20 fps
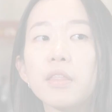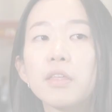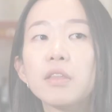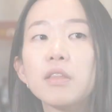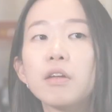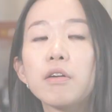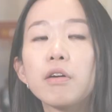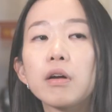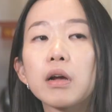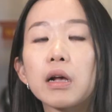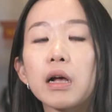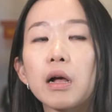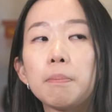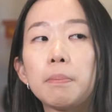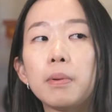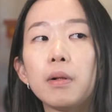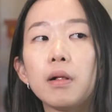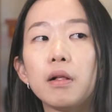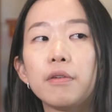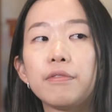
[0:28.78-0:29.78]
I think there are a
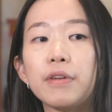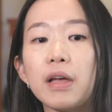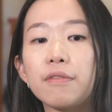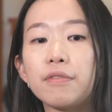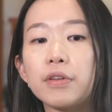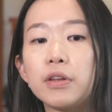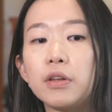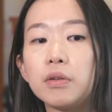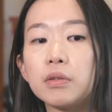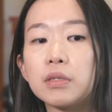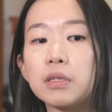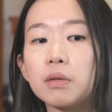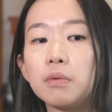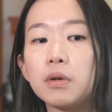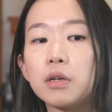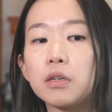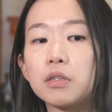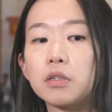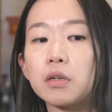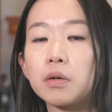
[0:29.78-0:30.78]
couple of avenues in
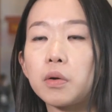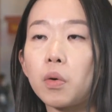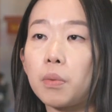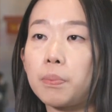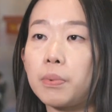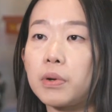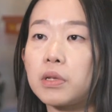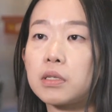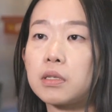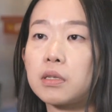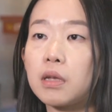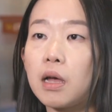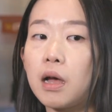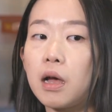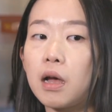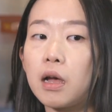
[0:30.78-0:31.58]
which corporates